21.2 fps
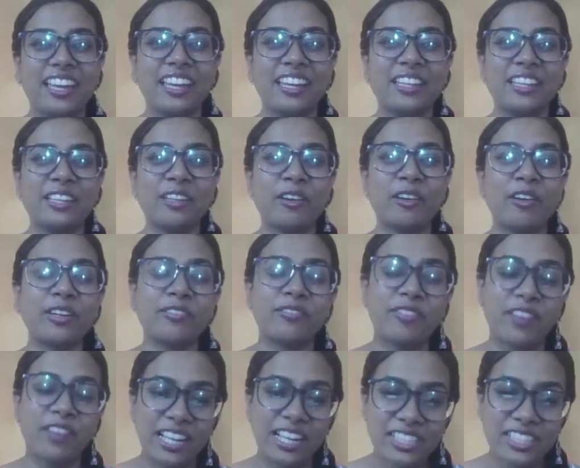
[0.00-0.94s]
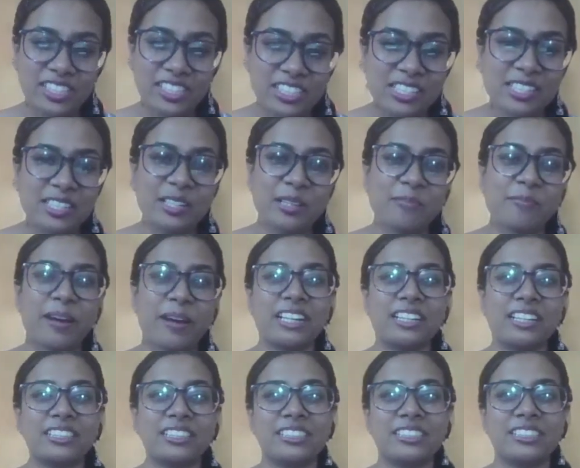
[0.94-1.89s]
Your reflections
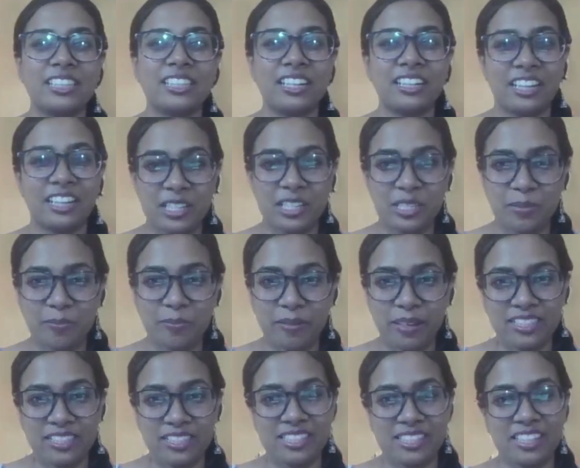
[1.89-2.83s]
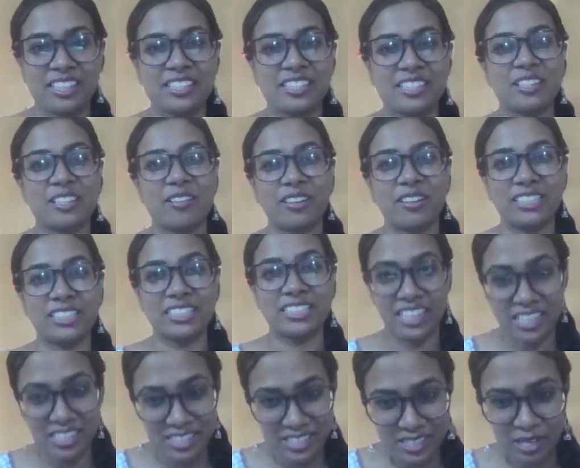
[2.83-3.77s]
remind us that transparency is not
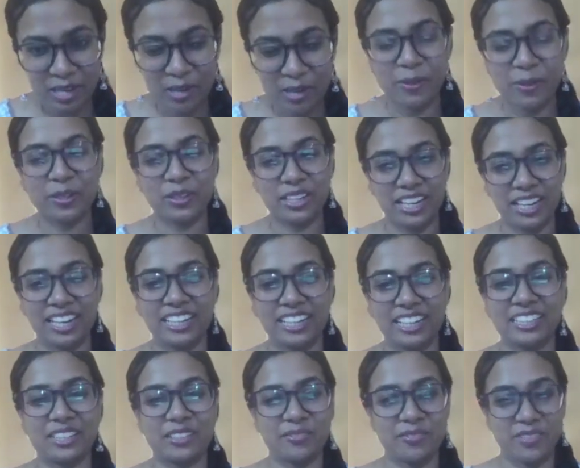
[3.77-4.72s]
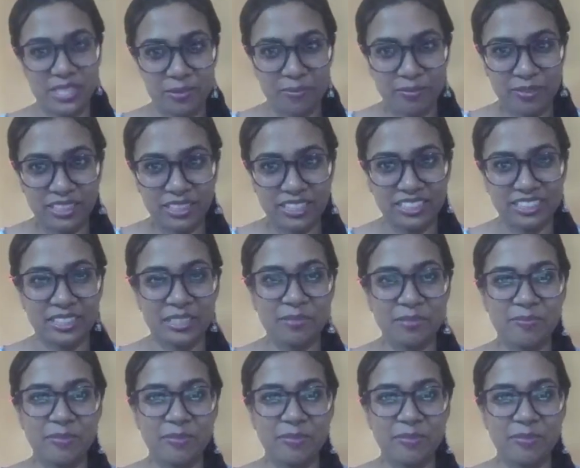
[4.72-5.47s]
just about light and visibility,